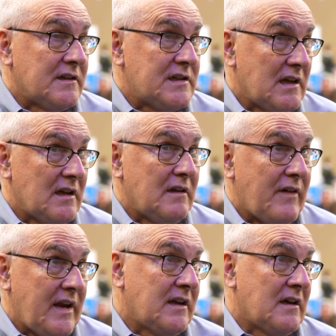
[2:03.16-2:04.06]
until a
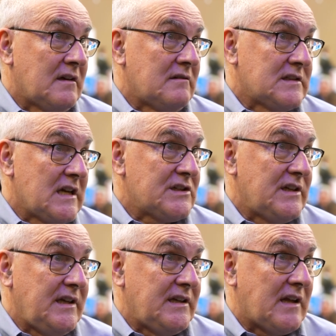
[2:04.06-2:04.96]
vendor has
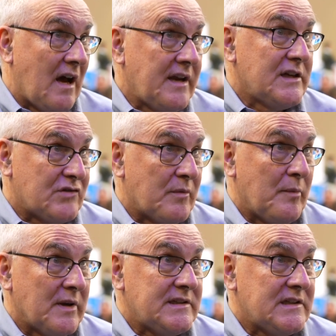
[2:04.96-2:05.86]
actually done
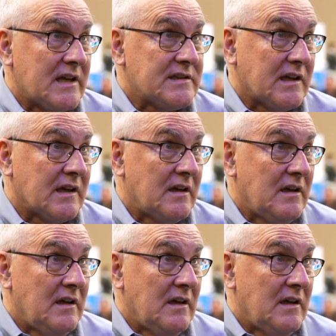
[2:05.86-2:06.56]
interoperability testing,